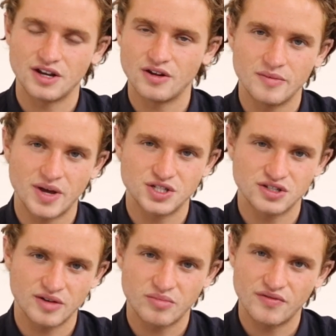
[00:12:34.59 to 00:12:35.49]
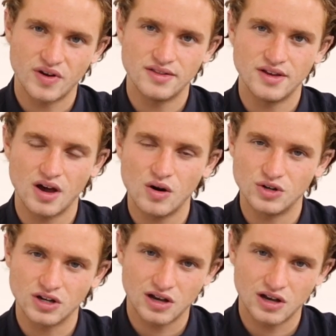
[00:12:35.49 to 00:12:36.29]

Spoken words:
I know I mentioned I prefer the older